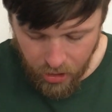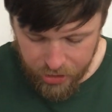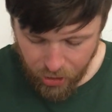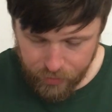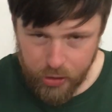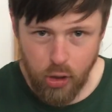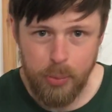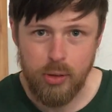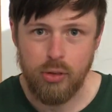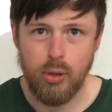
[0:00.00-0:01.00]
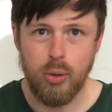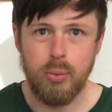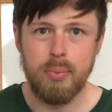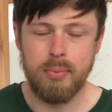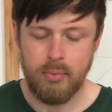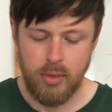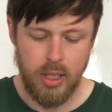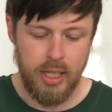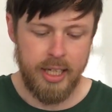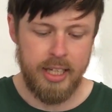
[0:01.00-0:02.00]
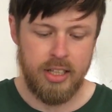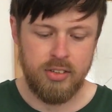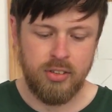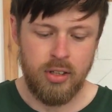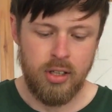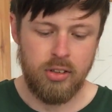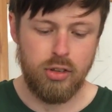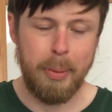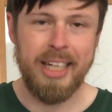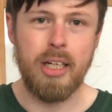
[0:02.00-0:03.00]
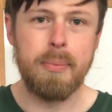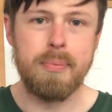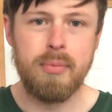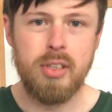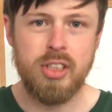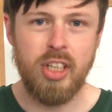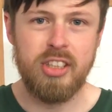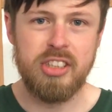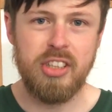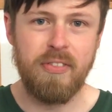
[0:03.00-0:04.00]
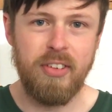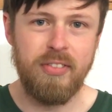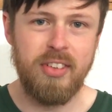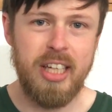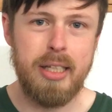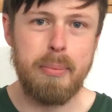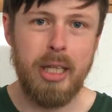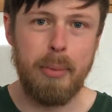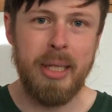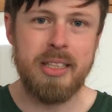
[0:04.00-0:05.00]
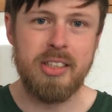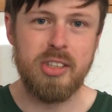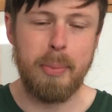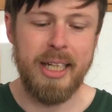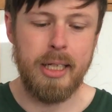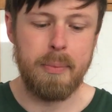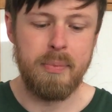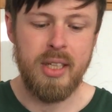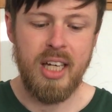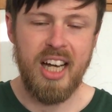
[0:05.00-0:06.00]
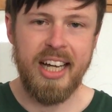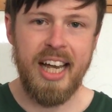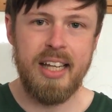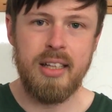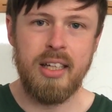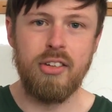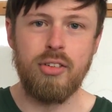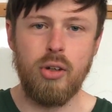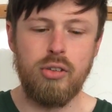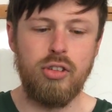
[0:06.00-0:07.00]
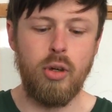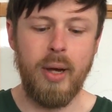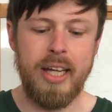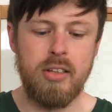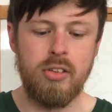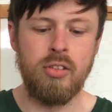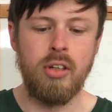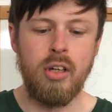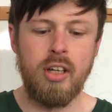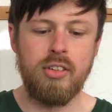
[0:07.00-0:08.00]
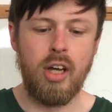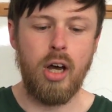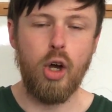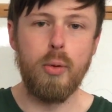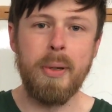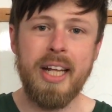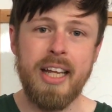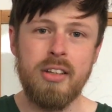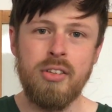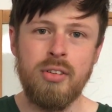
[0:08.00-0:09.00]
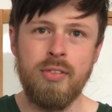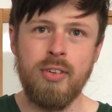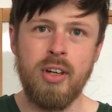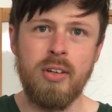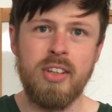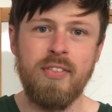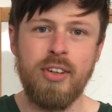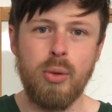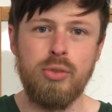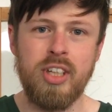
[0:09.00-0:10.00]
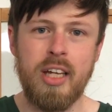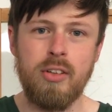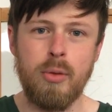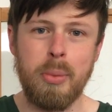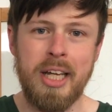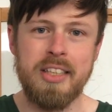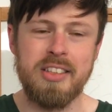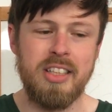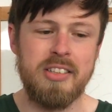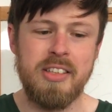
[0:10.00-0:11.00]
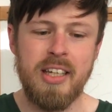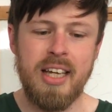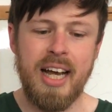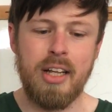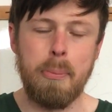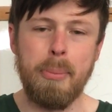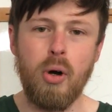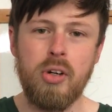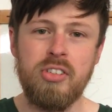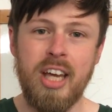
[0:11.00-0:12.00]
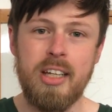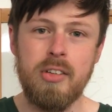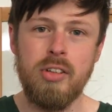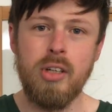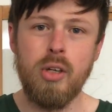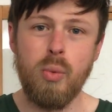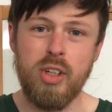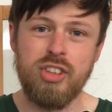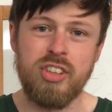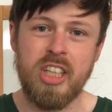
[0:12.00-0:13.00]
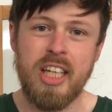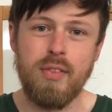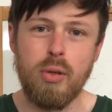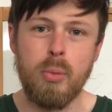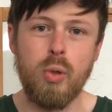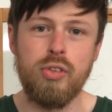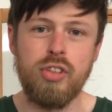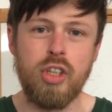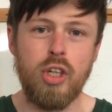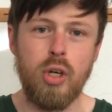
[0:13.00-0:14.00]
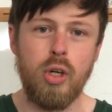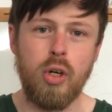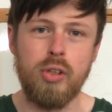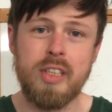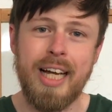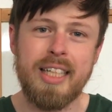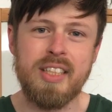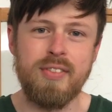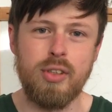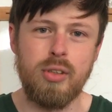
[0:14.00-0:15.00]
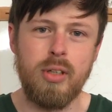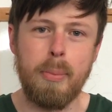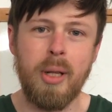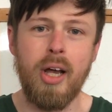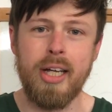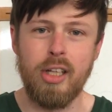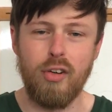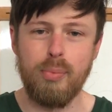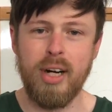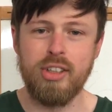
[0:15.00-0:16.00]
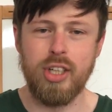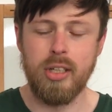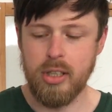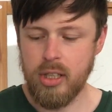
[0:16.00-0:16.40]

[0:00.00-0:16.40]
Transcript: Another common tool is the spanner. So this is a 15mm spanner. Again, it's got two ends, so open end for difficult to get to places, and a box end, which is going to give you a more secure contact if you're applying a lot of pressure.